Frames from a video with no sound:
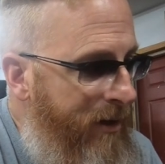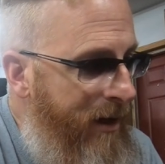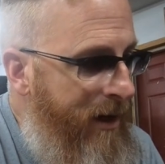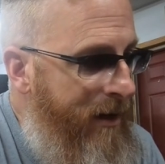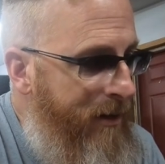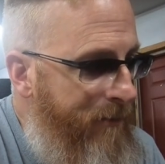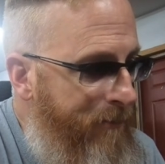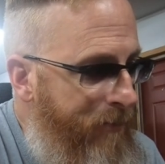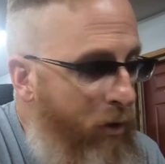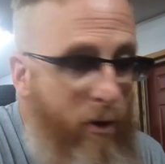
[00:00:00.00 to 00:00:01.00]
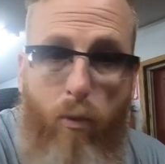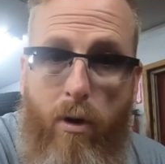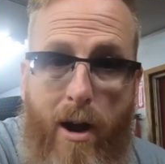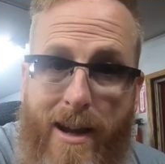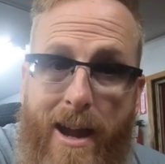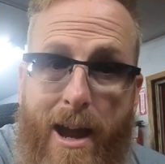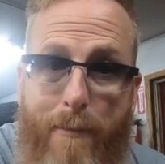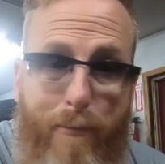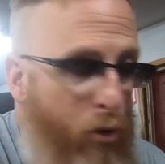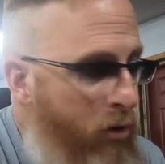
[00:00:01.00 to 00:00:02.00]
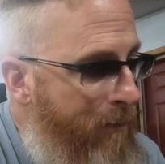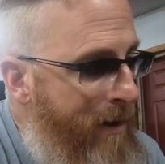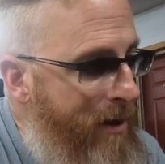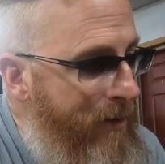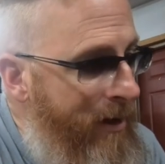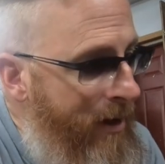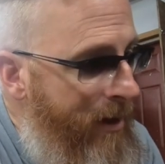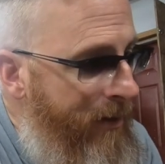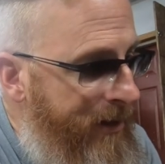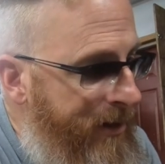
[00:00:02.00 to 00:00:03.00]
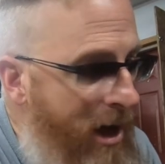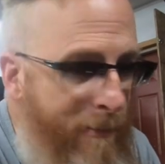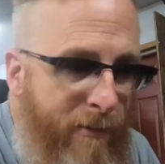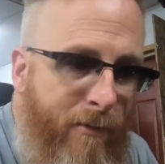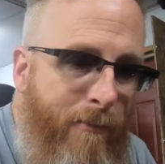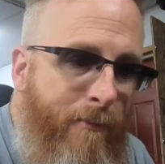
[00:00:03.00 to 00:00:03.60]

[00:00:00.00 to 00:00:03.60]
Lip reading: at a point where I can't pull them out. The top of them